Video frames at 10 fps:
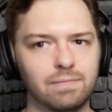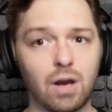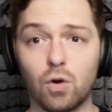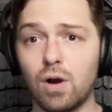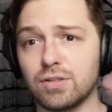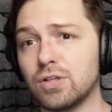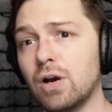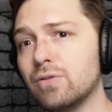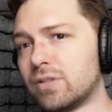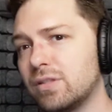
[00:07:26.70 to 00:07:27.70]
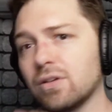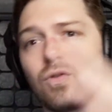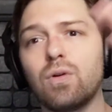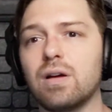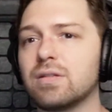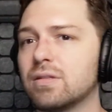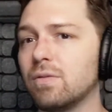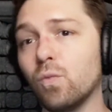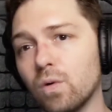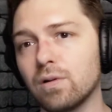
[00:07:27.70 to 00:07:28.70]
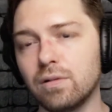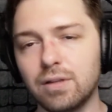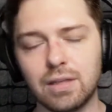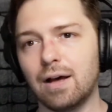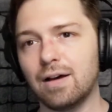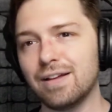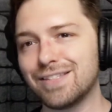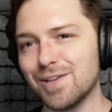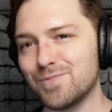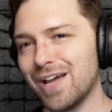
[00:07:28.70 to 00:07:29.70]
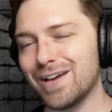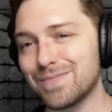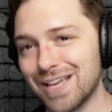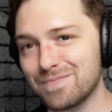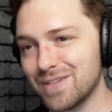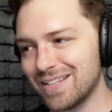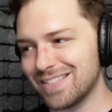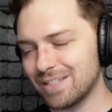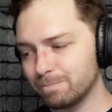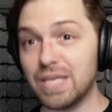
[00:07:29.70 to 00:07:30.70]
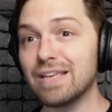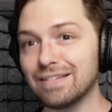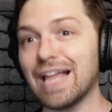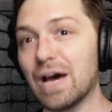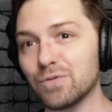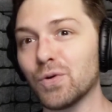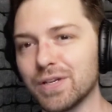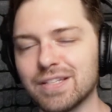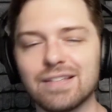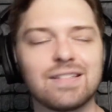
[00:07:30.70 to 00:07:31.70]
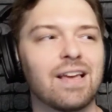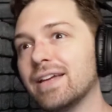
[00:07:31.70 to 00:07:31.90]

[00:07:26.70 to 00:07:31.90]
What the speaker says: across coasts, across the world, and sometimes that means big, loud noises.